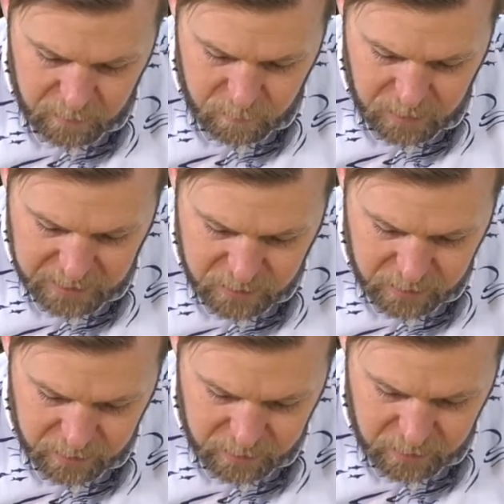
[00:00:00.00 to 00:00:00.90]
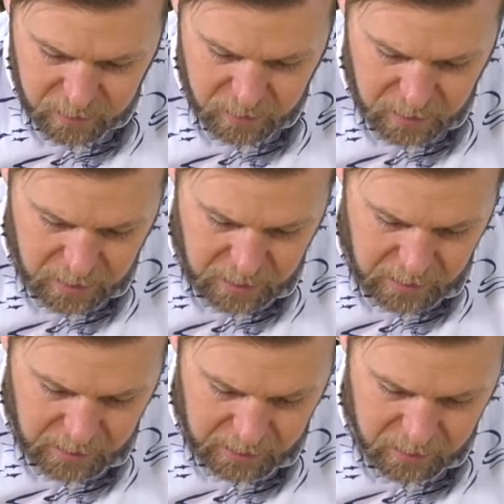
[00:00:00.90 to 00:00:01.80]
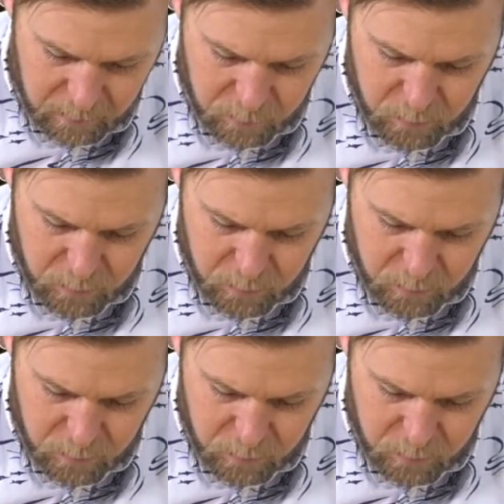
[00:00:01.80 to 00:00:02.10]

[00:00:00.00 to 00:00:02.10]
pencil and I could